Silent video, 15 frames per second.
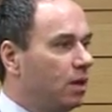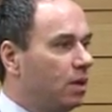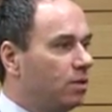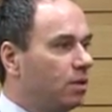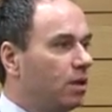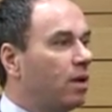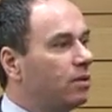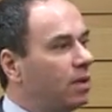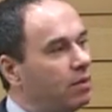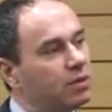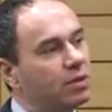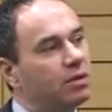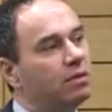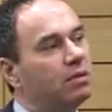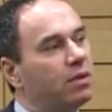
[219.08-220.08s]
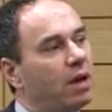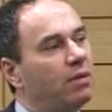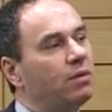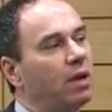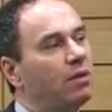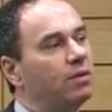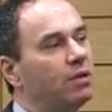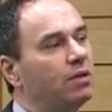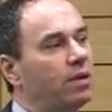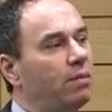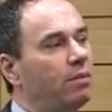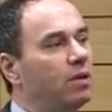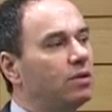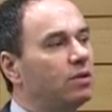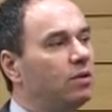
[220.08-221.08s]
So that was a
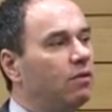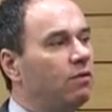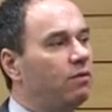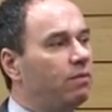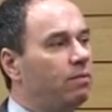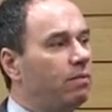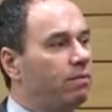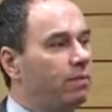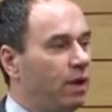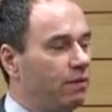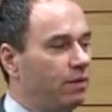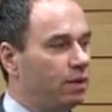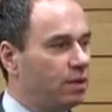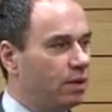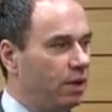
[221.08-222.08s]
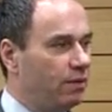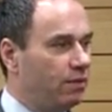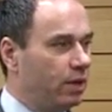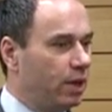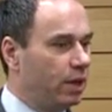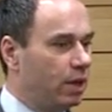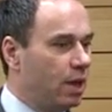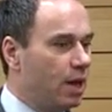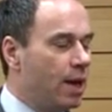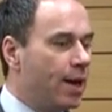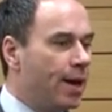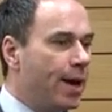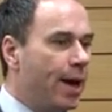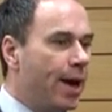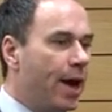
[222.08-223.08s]
semblance of perfect delivery.
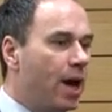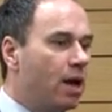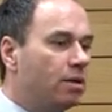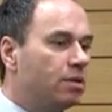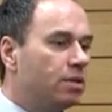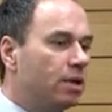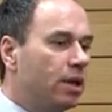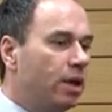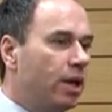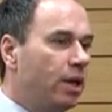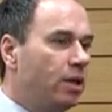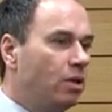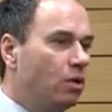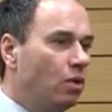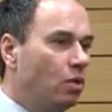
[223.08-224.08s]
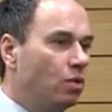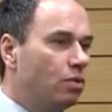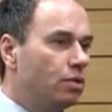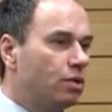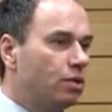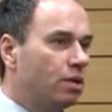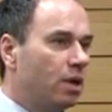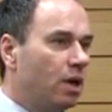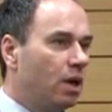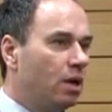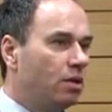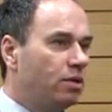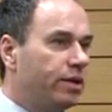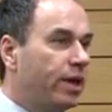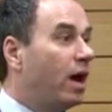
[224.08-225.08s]
And in the launch,
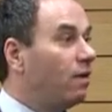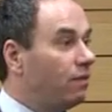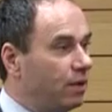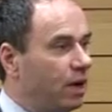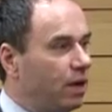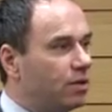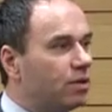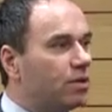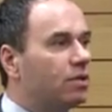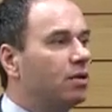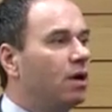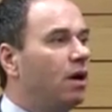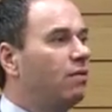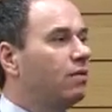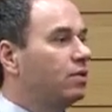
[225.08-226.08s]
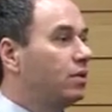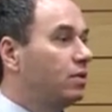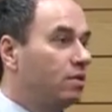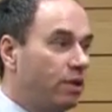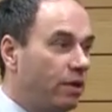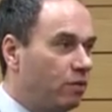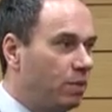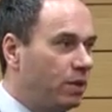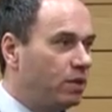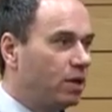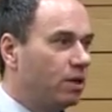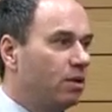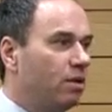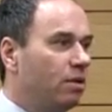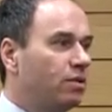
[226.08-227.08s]
to galvanise the staff, because it's never been
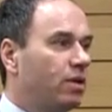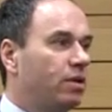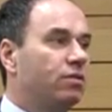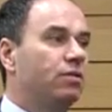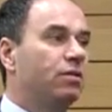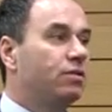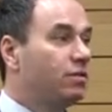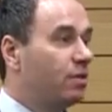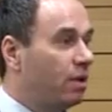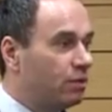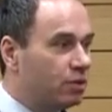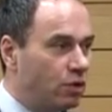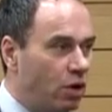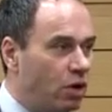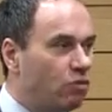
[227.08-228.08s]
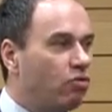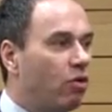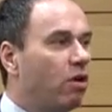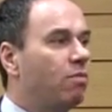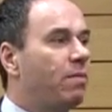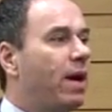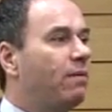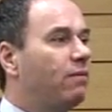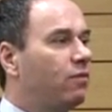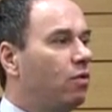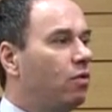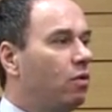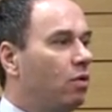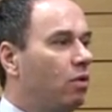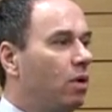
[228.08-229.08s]
done in our sector, there's no roadmap
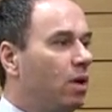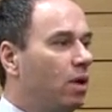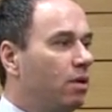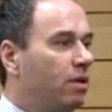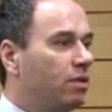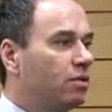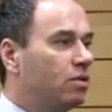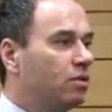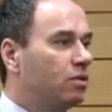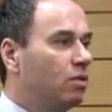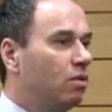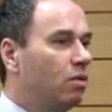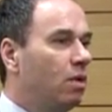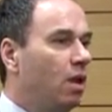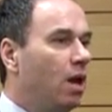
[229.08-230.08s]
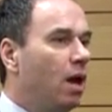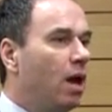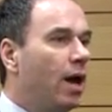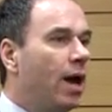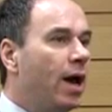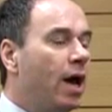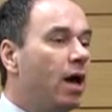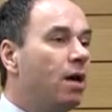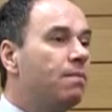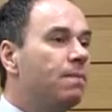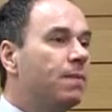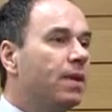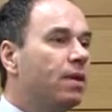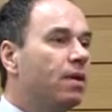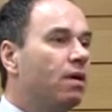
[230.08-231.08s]
for this at all.
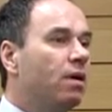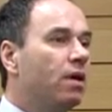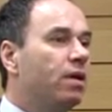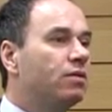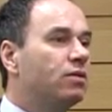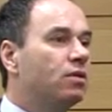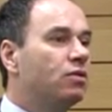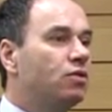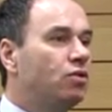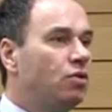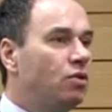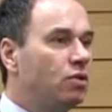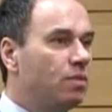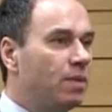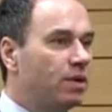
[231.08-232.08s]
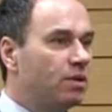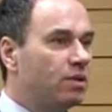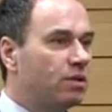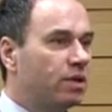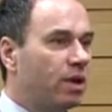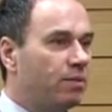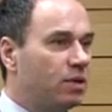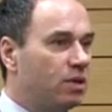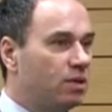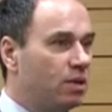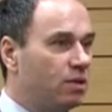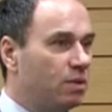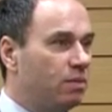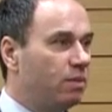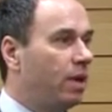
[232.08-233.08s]
There's a huge amount of
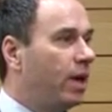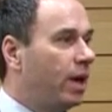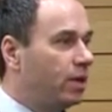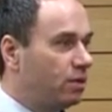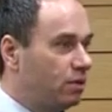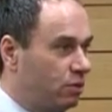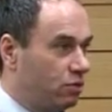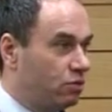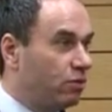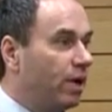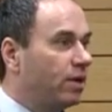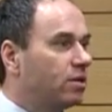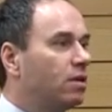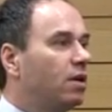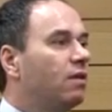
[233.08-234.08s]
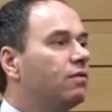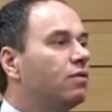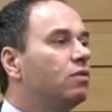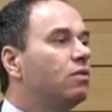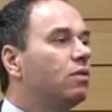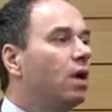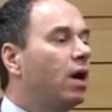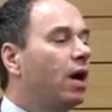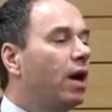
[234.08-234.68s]
scepticism at director level,